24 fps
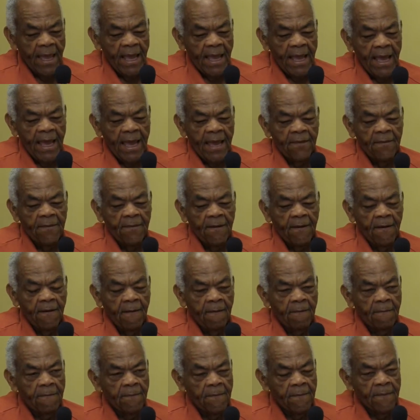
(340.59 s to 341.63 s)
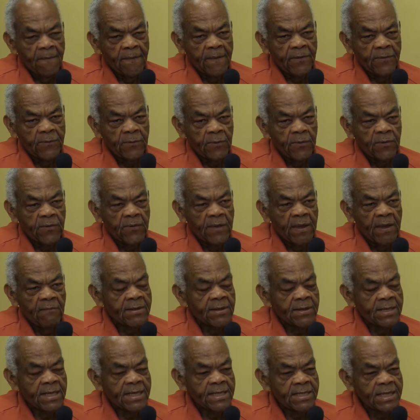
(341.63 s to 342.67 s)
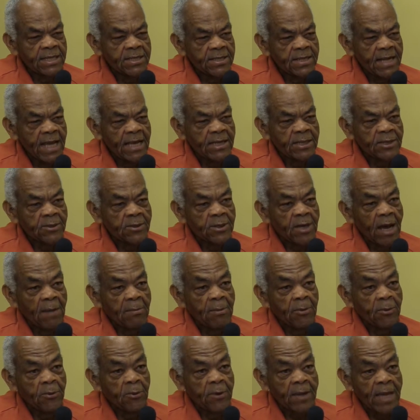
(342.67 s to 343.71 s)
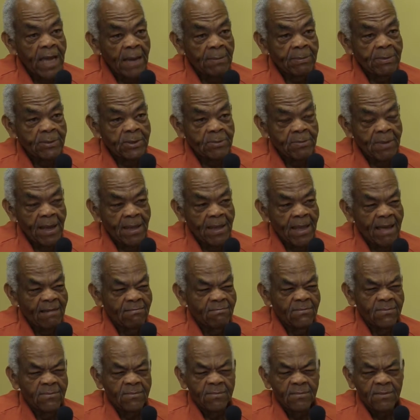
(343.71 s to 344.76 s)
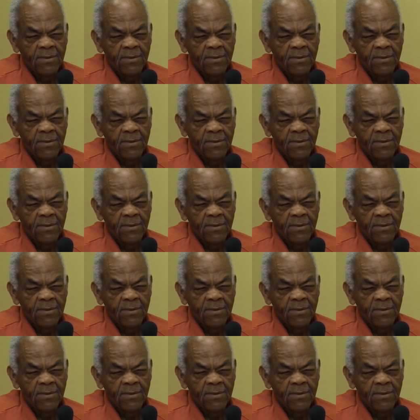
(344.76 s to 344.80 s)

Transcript: and this was the extension agents coming through campus about like